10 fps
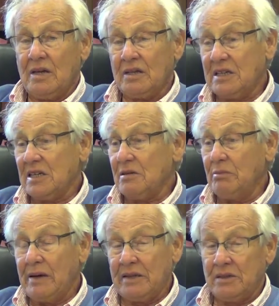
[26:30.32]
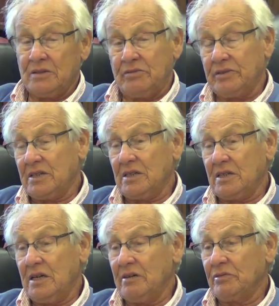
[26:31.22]
It didn't matter whether
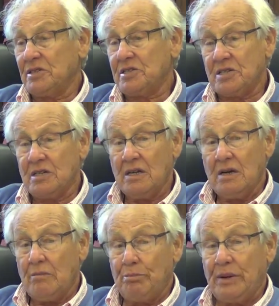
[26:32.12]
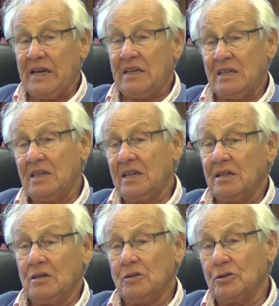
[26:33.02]
he was
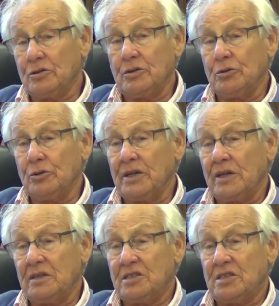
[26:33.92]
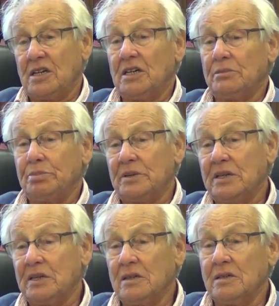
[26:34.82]
painting or doing
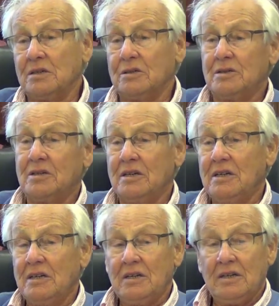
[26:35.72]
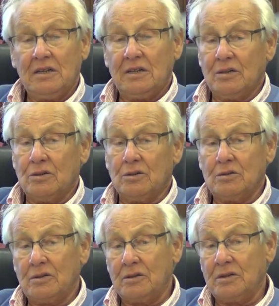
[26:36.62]
sculpting or,
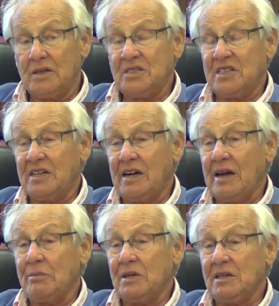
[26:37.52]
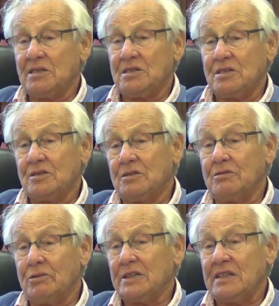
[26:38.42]
or ceramics or
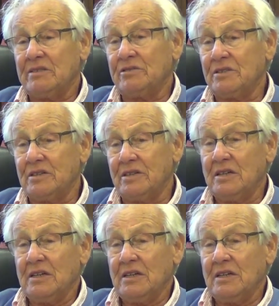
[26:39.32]
whatever.